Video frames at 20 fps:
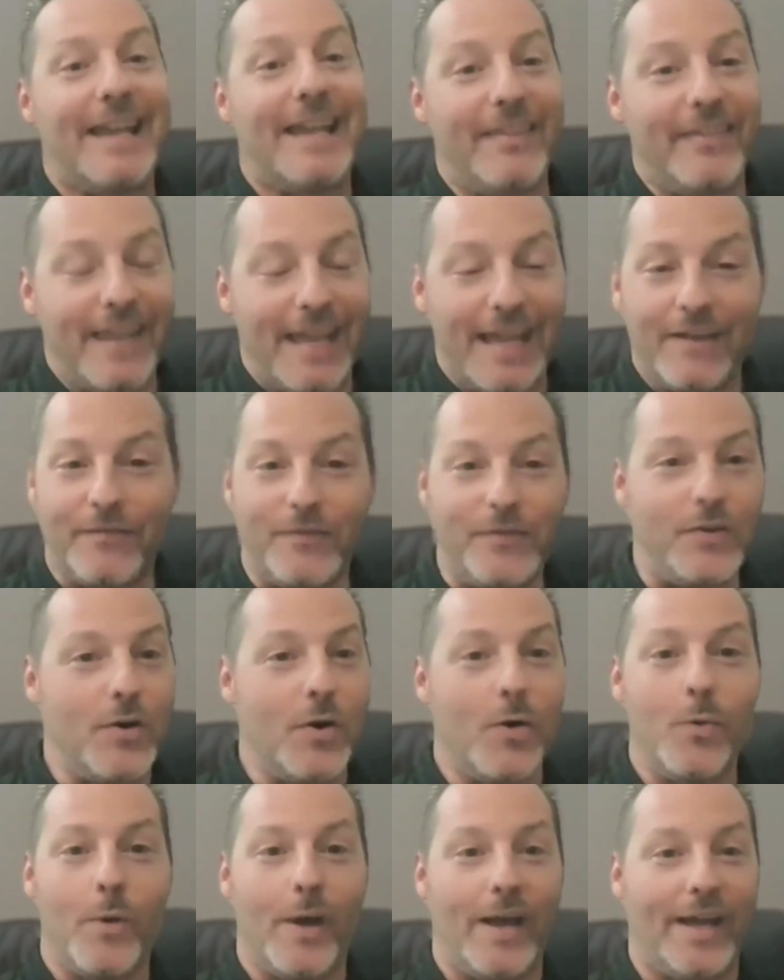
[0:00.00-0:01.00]
And they have
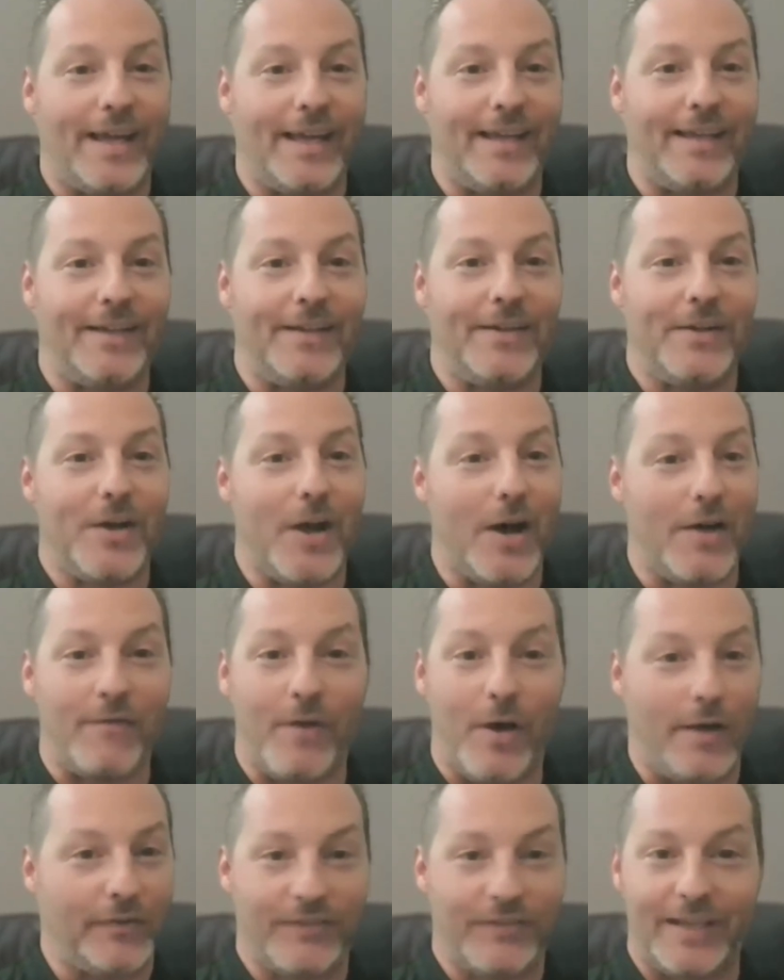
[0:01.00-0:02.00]
no way
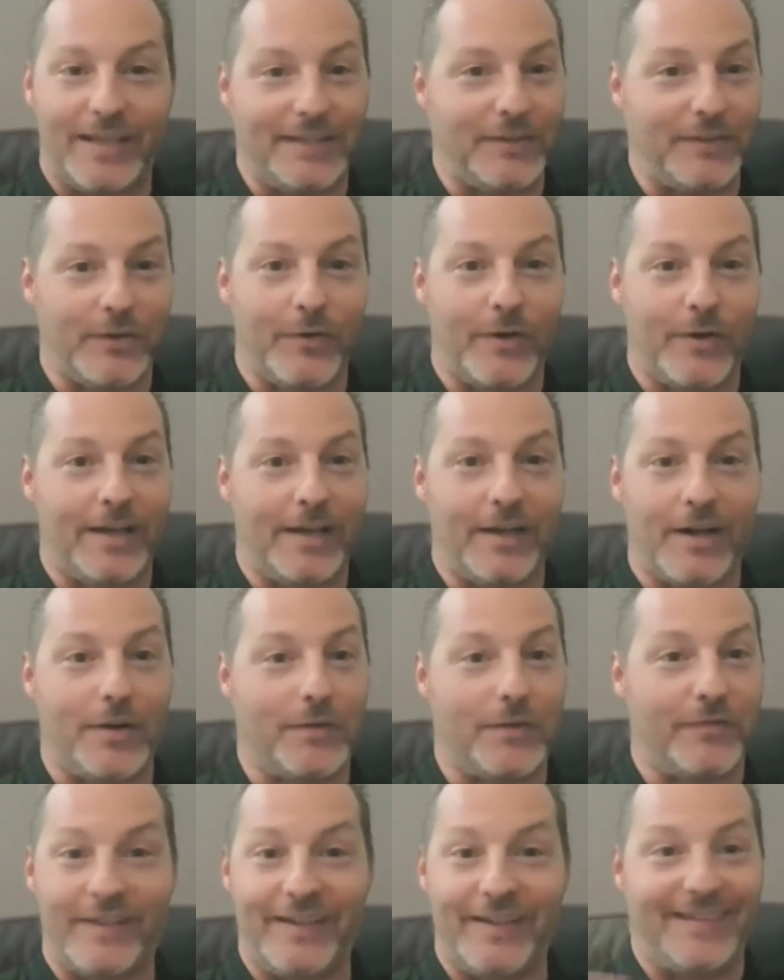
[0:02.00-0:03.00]
of offsetting the credit
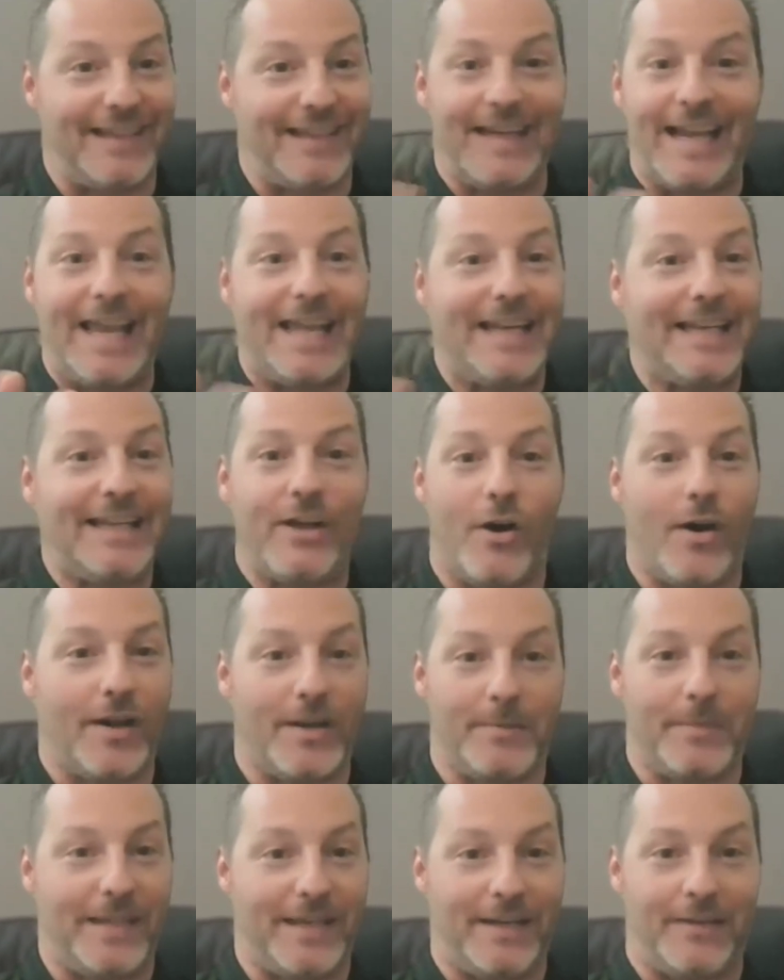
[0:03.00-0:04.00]
card fees in any
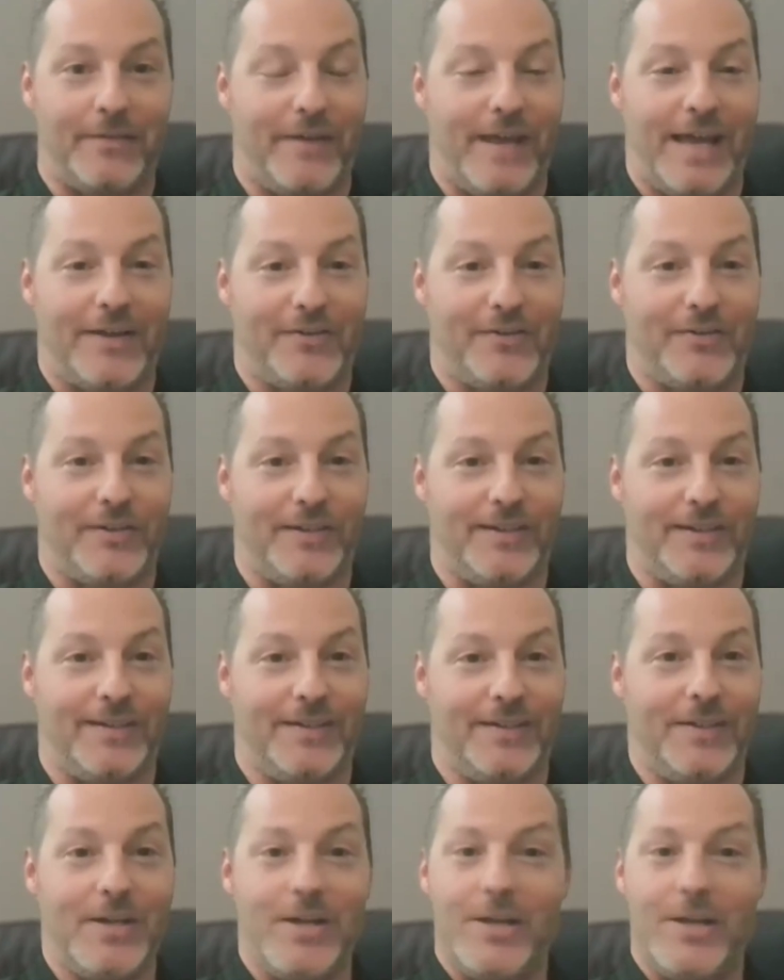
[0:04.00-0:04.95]
automated fashion.